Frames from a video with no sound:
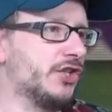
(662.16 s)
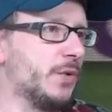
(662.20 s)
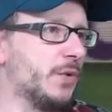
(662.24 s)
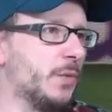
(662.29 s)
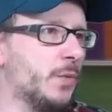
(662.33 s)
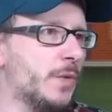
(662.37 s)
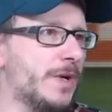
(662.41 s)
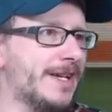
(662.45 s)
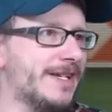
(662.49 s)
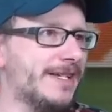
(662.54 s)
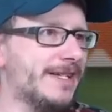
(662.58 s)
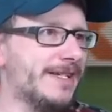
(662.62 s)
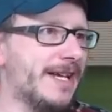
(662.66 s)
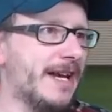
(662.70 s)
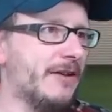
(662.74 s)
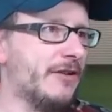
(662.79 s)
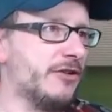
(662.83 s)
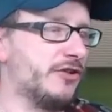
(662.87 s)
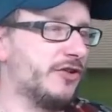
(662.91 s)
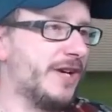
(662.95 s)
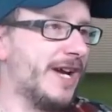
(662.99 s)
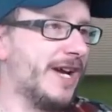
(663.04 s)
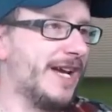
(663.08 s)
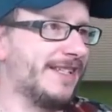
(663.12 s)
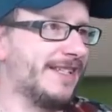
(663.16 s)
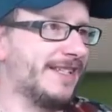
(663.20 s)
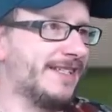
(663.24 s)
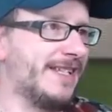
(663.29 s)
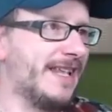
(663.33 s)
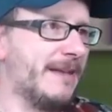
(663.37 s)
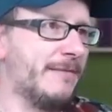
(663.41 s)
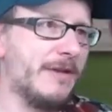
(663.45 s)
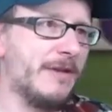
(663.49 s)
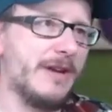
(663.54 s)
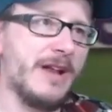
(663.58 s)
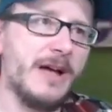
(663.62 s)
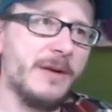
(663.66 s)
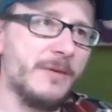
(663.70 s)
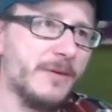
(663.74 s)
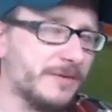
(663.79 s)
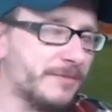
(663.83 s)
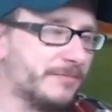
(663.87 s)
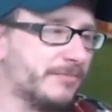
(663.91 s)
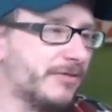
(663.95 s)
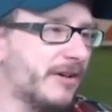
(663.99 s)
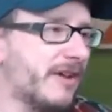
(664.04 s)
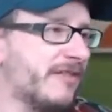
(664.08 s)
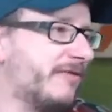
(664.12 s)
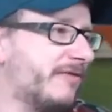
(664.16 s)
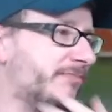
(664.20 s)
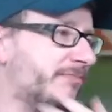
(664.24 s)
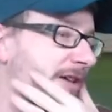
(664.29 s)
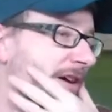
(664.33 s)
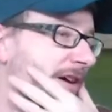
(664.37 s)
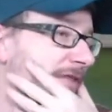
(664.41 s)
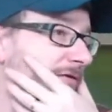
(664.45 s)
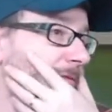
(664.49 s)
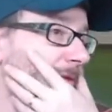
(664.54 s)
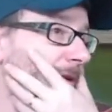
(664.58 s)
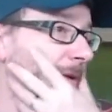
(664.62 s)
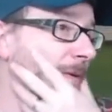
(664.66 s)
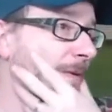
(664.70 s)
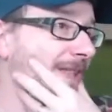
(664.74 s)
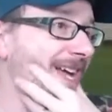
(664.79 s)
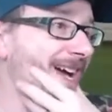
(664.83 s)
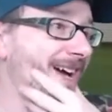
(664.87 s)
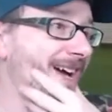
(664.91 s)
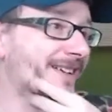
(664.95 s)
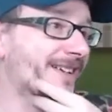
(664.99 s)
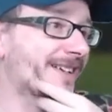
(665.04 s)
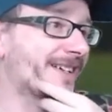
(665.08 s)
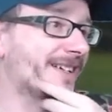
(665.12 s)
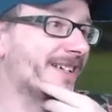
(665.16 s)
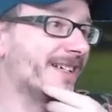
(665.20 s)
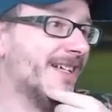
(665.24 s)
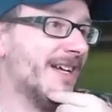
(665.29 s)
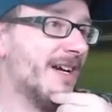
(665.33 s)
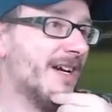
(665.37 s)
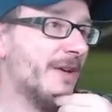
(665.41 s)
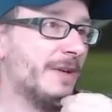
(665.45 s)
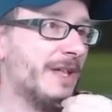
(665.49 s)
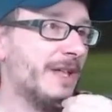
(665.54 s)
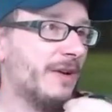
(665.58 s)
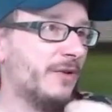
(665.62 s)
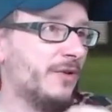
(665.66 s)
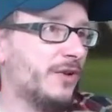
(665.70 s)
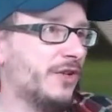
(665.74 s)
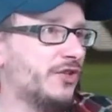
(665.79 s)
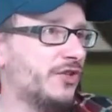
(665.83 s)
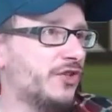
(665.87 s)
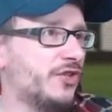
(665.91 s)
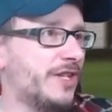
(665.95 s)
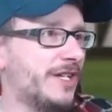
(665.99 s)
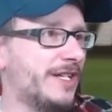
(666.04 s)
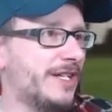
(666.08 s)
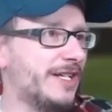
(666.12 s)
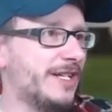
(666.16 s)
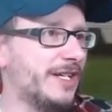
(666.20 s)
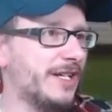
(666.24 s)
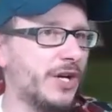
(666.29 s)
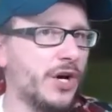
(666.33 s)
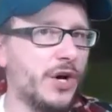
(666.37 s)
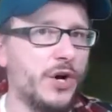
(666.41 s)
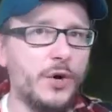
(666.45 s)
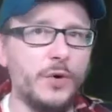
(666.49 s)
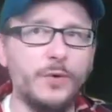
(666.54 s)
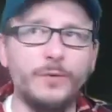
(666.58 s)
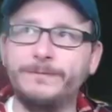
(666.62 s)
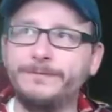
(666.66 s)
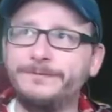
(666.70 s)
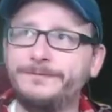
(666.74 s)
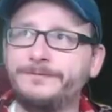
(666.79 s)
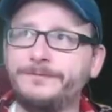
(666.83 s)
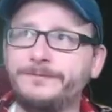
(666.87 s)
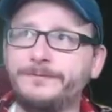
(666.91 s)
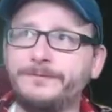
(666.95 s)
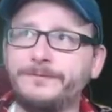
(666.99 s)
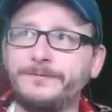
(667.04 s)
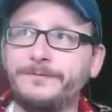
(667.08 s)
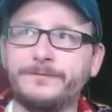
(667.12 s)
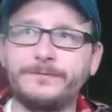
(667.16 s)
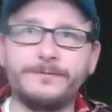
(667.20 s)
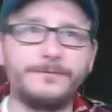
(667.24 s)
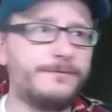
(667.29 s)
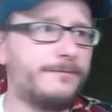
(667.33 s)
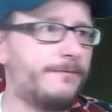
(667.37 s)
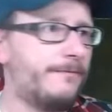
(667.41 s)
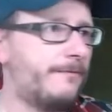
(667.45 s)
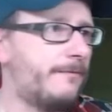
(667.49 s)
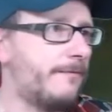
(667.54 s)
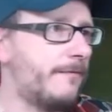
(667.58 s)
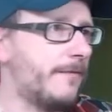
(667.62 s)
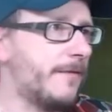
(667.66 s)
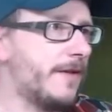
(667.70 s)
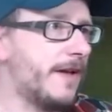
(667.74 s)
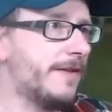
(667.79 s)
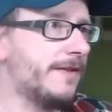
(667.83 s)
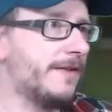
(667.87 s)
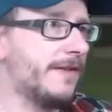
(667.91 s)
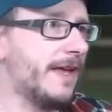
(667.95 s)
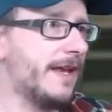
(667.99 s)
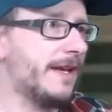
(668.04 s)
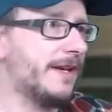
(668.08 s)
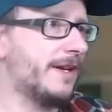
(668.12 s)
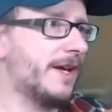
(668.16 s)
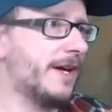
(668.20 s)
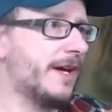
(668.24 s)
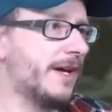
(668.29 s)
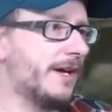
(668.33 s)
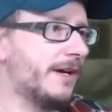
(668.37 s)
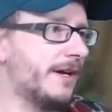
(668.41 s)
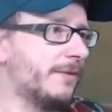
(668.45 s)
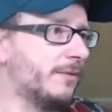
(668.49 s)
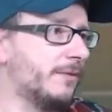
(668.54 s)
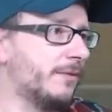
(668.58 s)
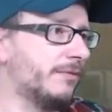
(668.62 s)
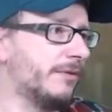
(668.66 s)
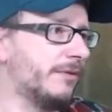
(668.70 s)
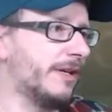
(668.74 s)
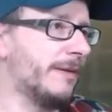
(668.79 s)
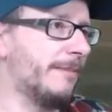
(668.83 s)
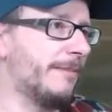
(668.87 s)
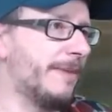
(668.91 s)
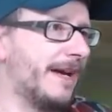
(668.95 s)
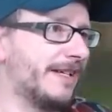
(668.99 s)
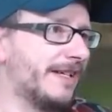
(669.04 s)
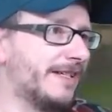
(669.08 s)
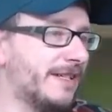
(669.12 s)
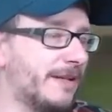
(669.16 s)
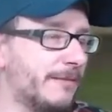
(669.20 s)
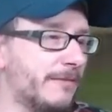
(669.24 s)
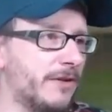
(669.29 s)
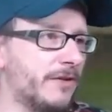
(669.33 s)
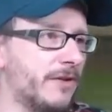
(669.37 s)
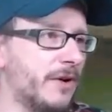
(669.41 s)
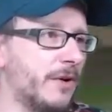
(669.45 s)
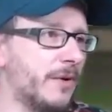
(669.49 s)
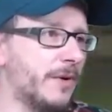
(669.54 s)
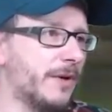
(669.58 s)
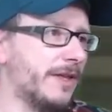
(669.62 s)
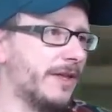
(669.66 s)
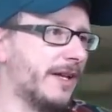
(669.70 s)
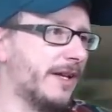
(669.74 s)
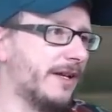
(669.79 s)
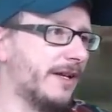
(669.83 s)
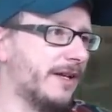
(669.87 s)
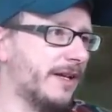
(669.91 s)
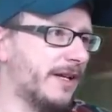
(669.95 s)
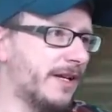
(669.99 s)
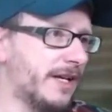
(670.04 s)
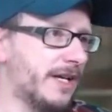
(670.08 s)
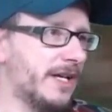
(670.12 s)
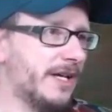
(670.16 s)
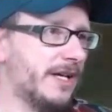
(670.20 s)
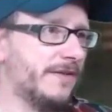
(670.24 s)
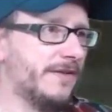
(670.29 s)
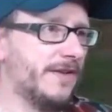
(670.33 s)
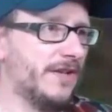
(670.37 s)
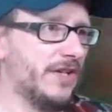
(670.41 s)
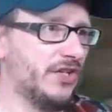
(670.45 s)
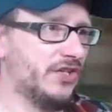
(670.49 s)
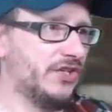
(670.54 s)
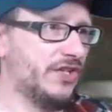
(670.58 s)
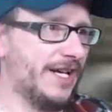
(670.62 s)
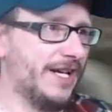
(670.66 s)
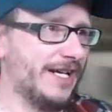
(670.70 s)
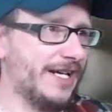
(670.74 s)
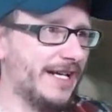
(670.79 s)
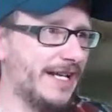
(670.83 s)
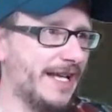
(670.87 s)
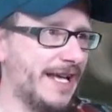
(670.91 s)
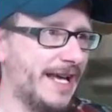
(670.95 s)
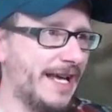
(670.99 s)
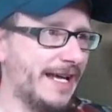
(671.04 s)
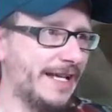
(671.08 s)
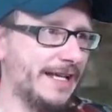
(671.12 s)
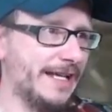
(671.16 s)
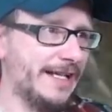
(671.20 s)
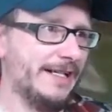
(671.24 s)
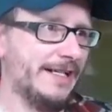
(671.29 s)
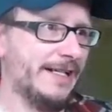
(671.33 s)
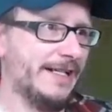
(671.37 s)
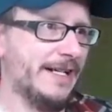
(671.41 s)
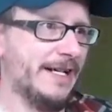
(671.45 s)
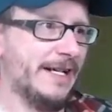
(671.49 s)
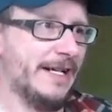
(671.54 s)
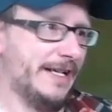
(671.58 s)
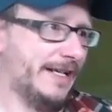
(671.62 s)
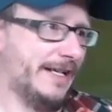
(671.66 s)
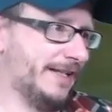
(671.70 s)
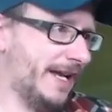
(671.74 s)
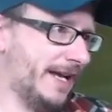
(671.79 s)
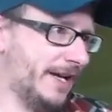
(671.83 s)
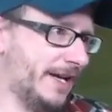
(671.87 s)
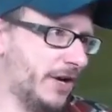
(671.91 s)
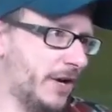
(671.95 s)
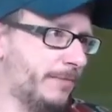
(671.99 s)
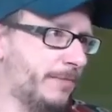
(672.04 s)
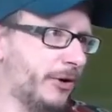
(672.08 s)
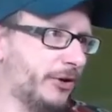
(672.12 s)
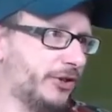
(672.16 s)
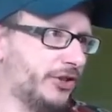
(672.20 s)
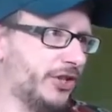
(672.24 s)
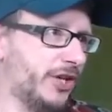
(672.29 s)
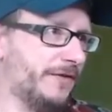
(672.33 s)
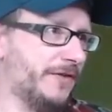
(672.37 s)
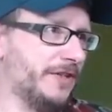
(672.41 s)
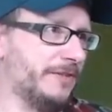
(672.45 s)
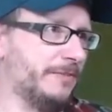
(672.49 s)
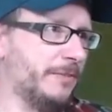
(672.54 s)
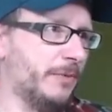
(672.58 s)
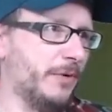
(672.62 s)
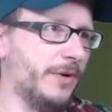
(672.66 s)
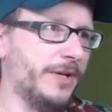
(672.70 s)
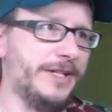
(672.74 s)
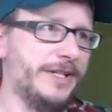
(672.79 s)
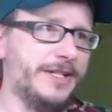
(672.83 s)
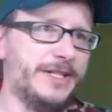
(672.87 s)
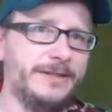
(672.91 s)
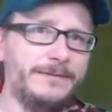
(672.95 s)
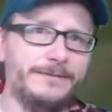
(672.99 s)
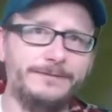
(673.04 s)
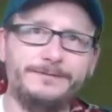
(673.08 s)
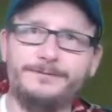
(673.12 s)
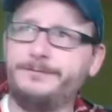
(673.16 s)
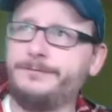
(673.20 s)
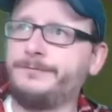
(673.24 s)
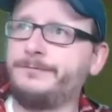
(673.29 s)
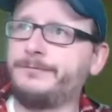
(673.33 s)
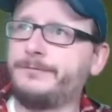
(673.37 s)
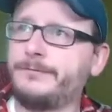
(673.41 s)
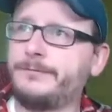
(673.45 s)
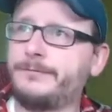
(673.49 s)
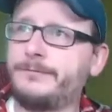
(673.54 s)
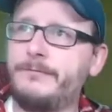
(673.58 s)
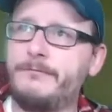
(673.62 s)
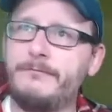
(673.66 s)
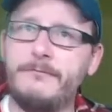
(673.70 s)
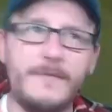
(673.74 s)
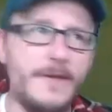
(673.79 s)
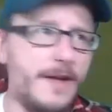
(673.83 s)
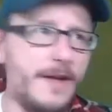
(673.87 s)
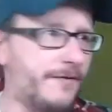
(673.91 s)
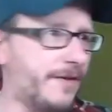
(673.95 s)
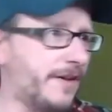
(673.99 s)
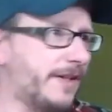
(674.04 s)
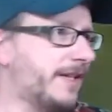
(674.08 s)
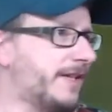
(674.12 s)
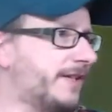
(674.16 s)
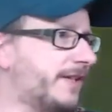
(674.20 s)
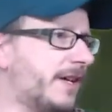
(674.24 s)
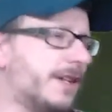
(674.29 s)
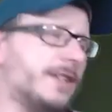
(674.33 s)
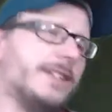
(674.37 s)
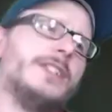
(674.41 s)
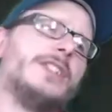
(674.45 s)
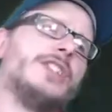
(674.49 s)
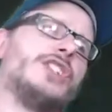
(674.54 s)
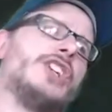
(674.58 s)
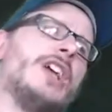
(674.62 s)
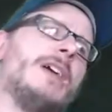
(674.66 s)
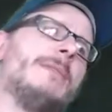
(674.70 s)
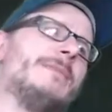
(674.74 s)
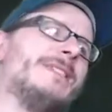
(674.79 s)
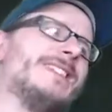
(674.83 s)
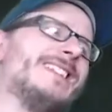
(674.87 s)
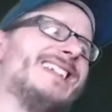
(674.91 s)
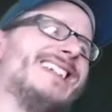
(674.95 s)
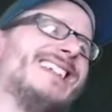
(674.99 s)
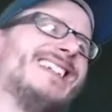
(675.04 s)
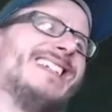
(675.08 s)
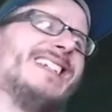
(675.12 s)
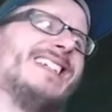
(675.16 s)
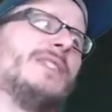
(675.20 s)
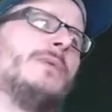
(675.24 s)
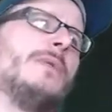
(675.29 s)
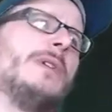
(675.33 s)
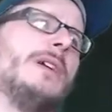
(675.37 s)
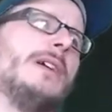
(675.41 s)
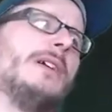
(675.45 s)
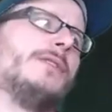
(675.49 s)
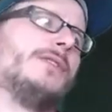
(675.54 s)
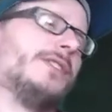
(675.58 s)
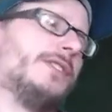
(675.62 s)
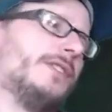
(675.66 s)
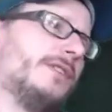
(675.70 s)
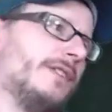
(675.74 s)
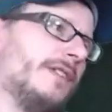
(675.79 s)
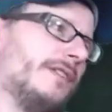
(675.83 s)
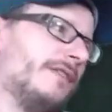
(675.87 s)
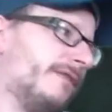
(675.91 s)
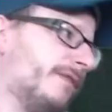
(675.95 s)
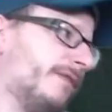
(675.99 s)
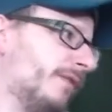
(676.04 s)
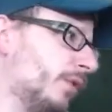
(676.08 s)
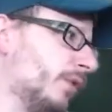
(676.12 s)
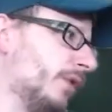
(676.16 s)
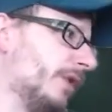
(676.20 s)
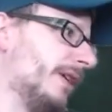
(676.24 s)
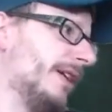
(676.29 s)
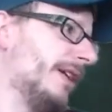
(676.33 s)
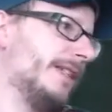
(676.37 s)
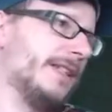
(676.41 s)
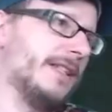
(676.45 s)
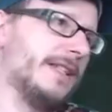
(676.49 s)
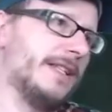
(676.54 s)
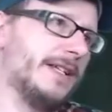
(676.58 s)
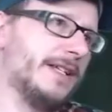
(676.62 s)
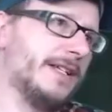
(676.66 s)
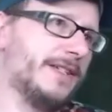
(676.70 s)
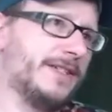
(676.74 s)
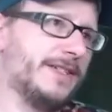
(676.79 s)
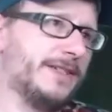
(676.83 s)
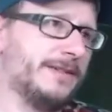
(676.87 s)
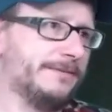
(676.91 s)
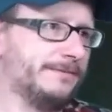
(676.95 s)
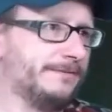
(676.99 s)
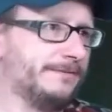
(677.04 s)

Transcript: win territory at the Stadium of Light, which pref preferably without a without conceding a goal. And then uh, we'll bring it back tomorrow, I think, for the second leg. These ain't no pushovers, boys. I think they started in the Champions League as well, so they've fallen into this.